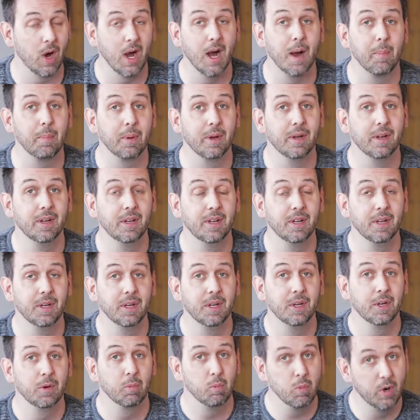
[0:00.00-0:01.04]
up
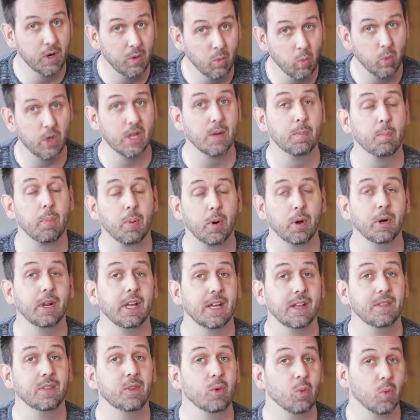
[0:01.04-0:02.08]
when we put
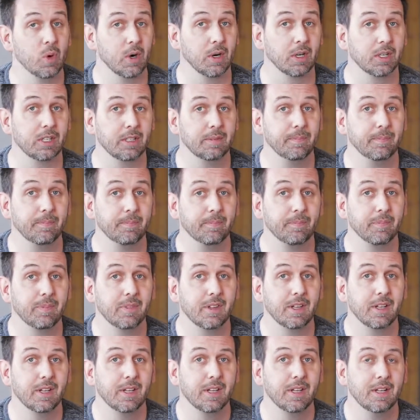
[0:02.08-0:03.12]
in the work.
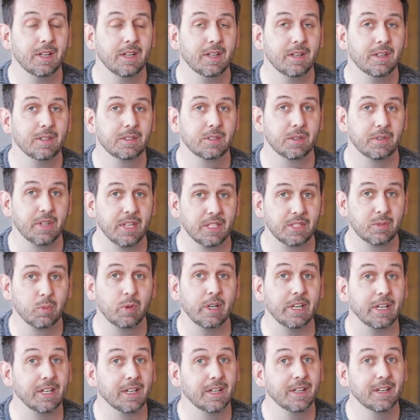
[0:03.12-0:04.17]
So this
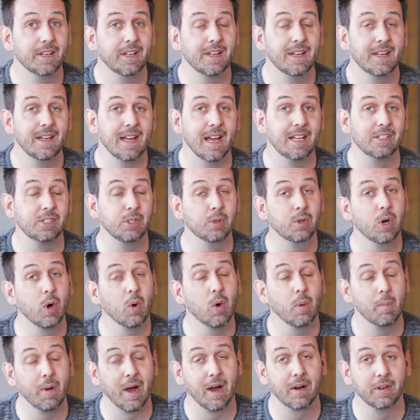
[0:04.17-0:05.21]
week, as you go
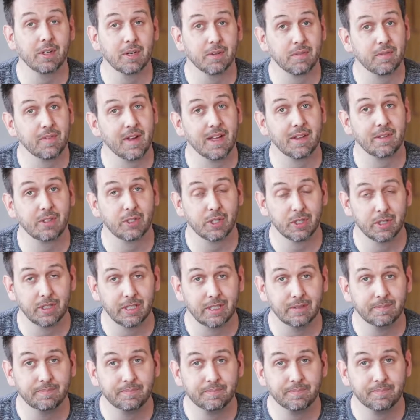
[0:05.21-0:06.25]
about your faith
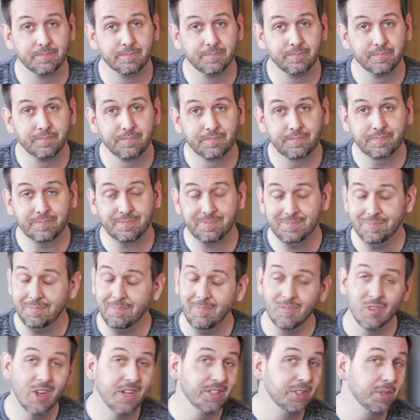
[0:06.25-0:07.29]
journey,
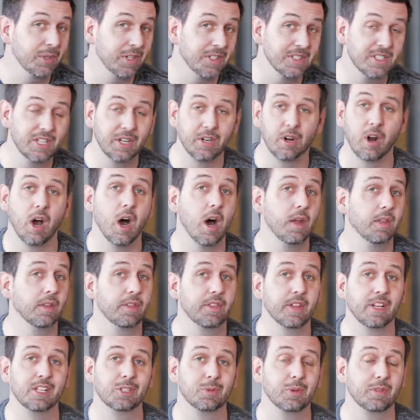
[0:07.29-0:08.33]
as you consider all the
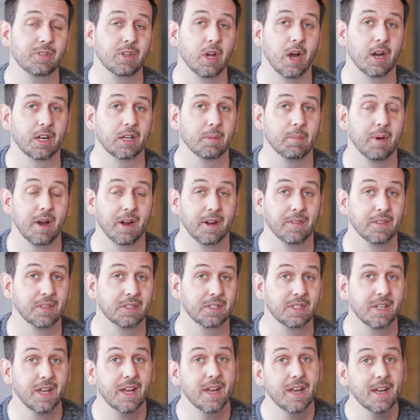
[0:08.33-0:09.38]
things we've talked about in
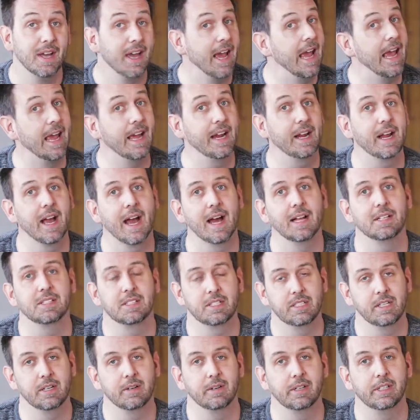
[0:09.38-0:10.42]
this Hey God
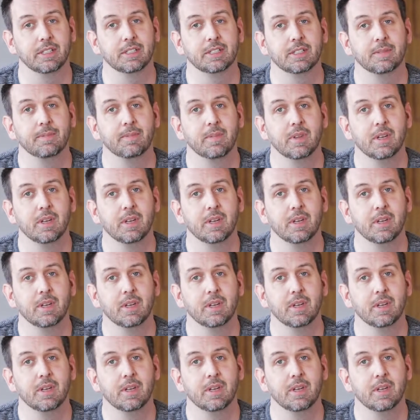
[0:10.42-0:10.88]
series,